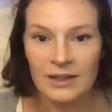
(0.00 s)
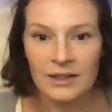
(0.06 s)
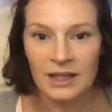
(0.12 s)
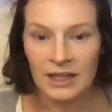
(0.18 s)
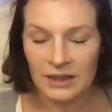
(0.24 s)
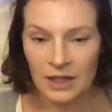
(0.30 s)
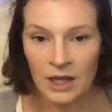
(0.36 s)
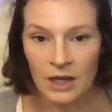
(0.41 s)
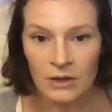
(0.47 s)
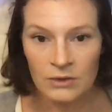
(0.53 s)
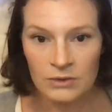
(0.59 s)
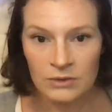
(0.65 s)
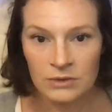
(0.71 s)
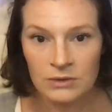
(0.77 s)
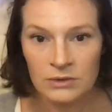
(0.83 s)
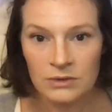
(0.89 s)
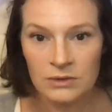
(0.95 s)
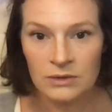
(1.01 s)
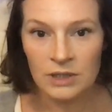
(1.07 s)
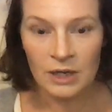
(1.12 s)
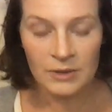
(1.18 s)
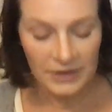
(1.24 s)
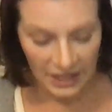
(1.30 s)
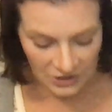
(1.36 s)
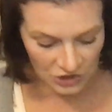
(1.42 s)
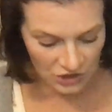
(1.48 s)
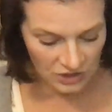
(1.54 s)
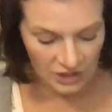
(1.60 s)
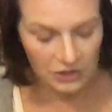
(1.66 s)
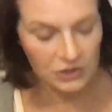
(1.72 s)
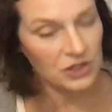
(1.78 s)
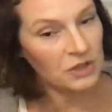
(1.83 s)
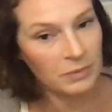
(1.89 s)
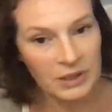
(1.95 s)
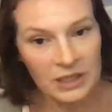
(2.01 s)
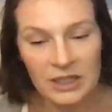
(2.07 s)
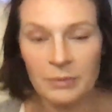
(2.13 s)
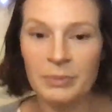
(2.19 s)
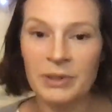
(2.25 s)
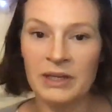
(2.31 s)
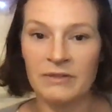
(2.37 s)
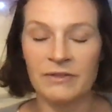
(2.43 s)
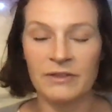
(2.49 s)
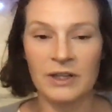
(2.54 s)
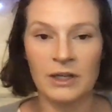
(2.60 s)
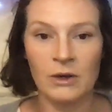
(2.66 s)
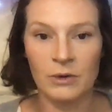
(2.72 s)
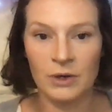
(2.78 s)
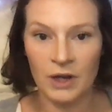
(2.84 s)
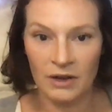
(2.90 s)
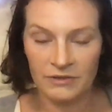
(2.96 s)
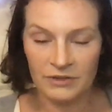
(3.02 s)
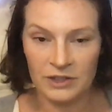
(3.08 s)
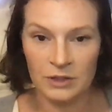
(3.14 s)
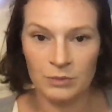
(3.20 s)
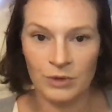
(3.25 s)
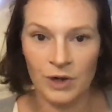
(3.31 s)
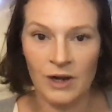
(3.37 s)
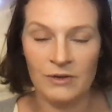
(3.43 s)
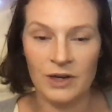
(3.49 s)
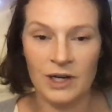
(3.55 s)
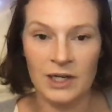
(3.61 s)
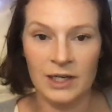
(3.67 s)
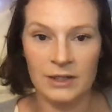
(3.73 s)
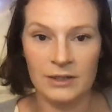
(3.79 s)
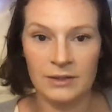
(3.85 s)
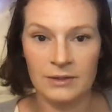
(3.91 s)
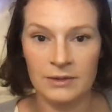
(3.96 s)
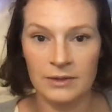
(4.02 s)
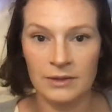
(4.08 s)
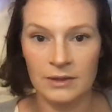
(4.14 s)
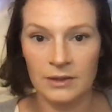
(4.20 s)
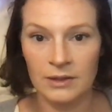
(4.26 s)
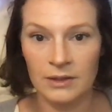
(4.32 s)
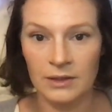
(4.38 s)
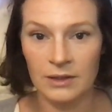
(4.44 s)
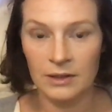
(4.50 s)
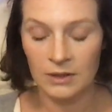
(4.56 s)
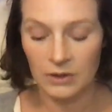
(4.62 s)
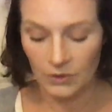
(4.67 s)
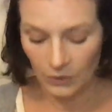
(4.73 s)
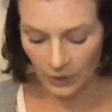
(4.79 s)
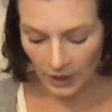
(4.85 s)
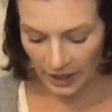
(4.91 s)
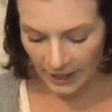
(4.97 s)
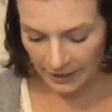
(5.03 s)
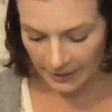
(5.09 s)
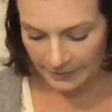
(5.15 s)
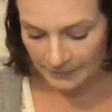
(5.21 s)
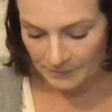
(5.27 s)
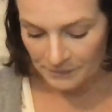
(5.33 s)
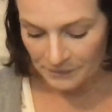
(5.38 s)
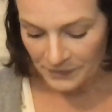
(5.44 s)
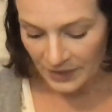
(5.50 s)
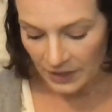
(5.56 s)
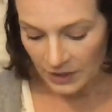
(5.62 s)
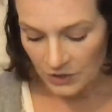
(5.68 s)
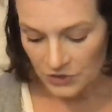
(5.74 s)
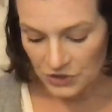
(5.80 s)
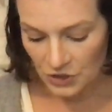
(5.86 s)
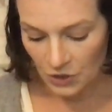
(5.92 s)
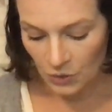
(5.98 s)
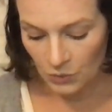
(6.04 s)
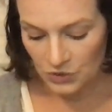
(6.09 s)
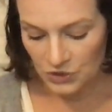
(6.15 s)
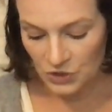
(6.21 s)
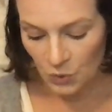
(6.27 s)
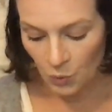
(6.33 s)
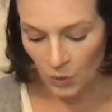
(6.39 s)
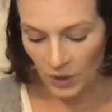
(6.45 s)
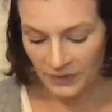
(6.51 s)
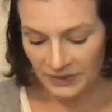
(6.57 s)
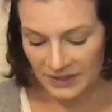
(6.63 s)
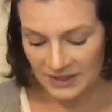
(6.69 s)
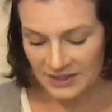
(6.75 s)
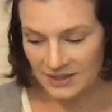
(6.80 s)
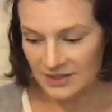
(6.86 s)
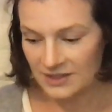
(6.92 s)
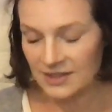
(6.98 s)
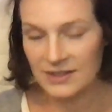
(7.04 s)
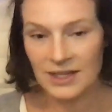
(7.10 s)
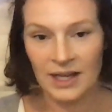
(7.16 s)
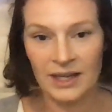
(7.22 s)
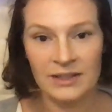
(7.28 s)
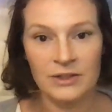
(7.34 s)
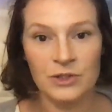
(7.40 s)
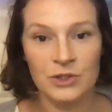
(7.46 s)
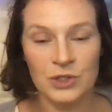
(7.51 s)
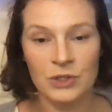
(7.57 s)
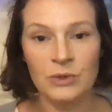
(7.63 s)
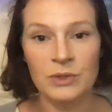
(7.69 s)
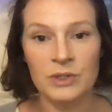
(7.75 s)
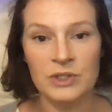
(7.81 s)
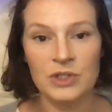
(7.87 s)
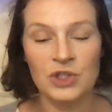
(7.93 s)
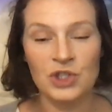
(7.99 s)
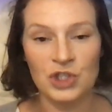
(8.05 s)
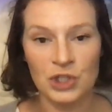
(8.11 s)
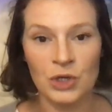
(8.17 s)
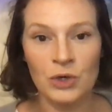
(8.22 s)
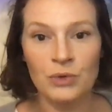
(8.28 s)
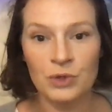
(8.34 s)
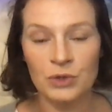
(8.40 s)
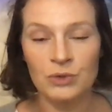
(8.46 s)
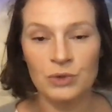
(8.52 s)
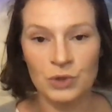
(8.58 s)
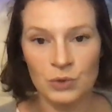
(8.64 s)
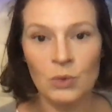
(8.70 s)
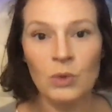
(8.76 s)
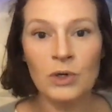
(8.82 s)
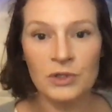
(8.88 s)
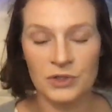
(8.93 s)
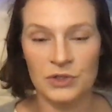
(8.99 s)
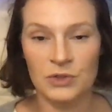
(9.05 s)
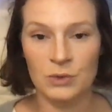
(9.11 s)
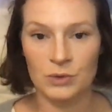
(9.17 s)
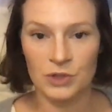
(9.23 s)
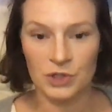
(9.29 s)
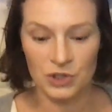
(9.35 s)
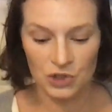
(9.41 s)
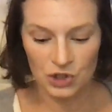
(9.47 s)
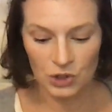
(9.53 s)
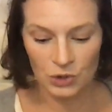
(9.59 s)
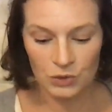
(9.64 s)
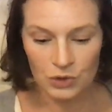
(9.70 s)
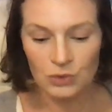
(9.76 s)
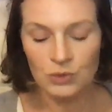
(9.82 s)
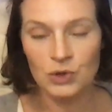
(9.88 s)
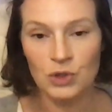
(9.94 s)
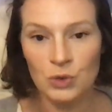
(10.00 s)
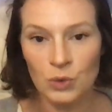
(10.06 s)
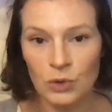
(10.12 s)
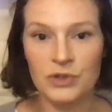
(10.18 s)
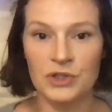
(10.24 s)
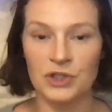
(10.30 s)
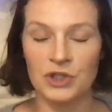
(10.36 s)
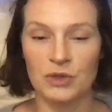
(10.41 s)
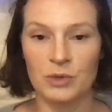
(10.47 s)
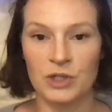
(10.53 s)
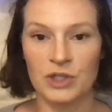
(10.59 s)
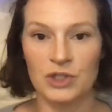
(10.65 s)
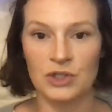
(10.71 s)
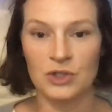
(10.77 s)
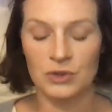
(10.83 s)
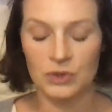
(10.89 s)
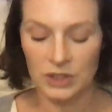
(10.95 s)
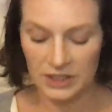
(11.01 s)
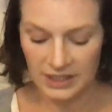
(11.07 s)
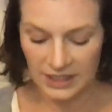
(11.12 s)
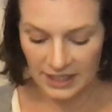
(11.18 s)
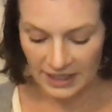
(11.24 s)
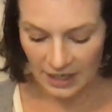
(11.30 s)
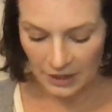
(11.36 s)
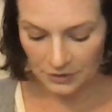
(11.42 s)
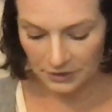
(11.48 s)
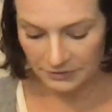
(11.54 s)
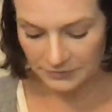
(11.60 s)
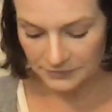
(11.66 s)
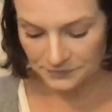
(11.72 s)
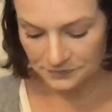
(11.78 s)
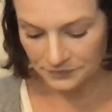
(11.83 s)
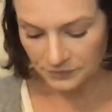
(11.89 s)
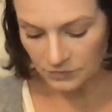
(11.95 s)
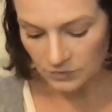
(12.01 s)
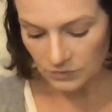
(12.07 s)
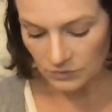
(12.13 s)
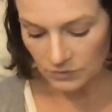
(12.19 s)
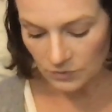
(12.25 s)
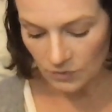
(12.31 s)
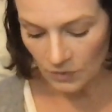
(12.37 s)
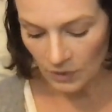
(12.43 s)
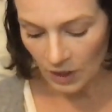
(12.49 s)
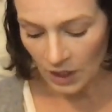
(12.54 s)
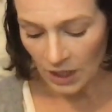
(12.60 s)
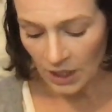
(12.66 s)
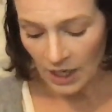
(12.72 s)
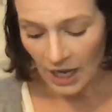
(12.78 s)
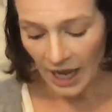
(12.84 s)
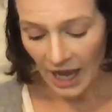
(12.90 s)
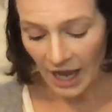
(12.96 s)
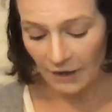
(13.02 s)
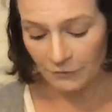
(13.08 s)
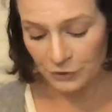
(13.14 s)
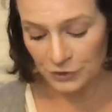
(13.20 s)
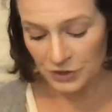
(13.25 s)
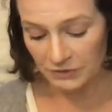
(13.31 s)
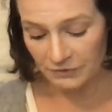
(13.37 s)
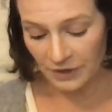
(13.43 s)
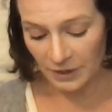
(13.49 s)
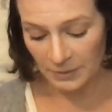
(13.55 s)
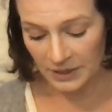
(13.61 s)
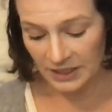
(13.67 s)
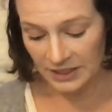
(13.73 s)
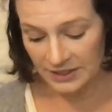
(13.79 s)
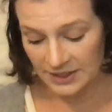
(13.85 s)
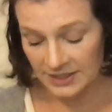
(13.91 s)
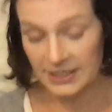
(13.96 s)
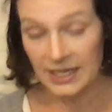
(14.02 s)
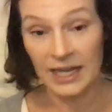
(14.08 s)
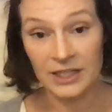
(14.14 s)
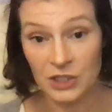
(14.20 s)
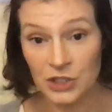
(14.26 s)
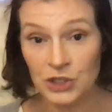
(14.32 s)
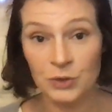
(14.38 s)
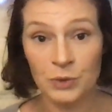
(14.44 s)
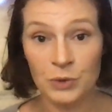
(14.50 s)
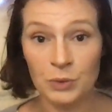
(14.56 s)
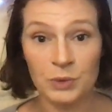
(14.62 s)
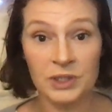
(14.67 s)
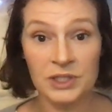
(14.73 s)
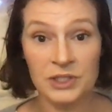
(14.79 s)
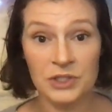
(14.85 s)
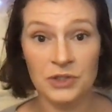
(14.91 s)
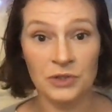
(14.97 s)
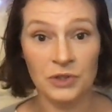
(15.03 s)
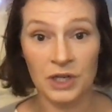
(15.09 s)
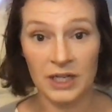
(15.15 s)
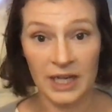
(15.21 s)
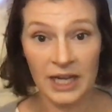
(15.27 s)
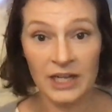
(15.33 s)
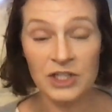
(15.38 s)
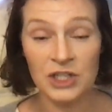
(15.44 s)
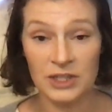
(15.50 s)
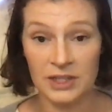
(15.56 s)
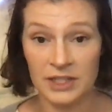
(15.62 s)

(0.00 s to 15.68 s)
hello that's there should be an epiphany going off in your brain right now okay so, so what this is designed to do is to show you your distortion, show you your situation you need to get out of. And for some feminines, this had to do with releasing your connection.